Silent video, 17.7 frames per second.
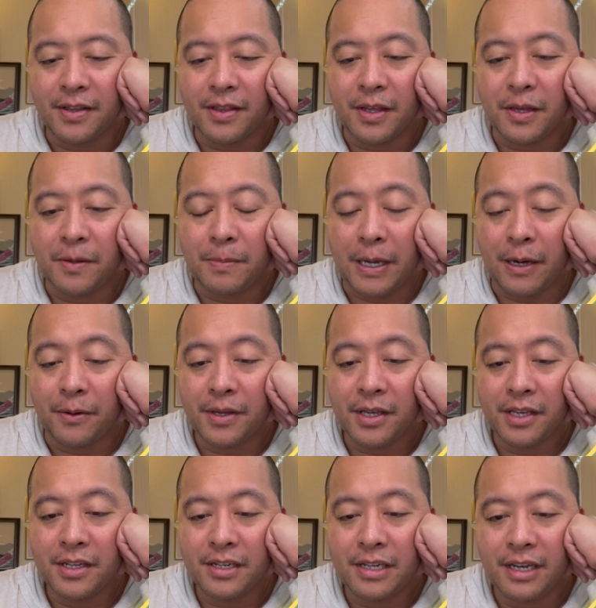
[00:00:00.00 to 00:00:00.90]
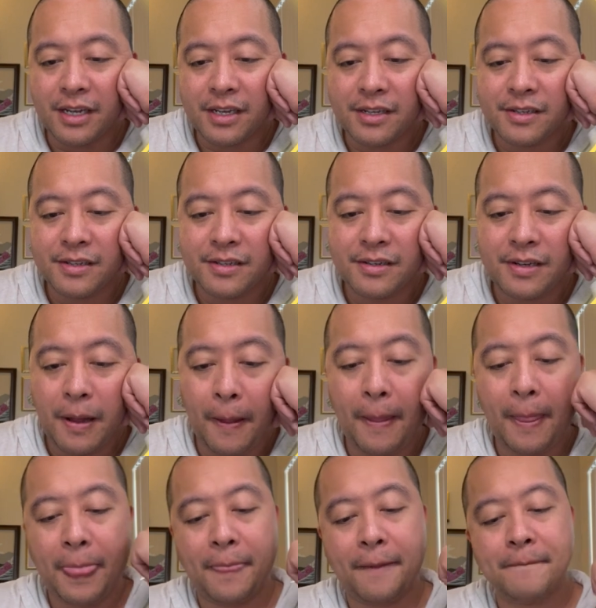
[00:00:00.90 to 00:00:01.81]
the Palkia deck,
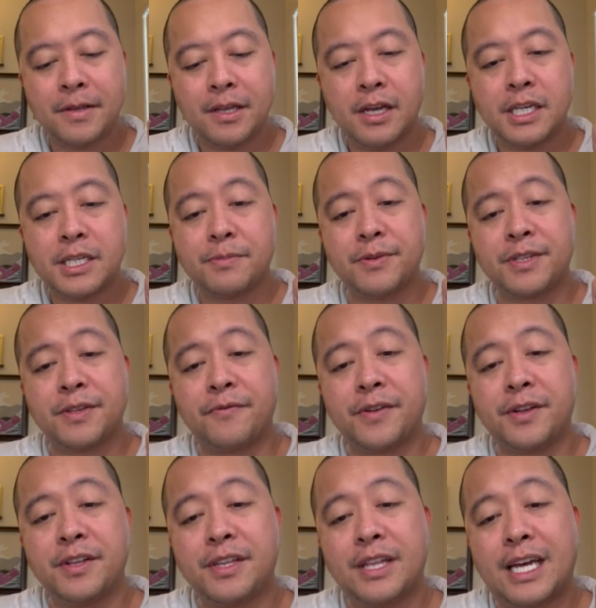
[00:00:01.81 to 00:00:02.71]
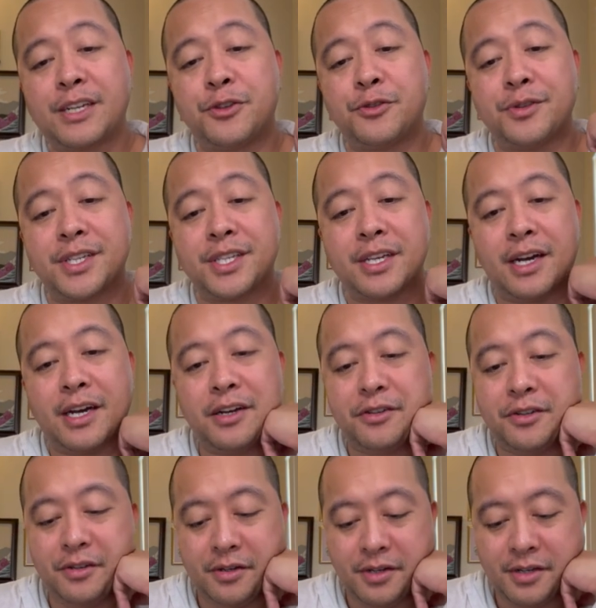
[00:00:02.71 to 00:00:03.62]
specifically that Drizzile.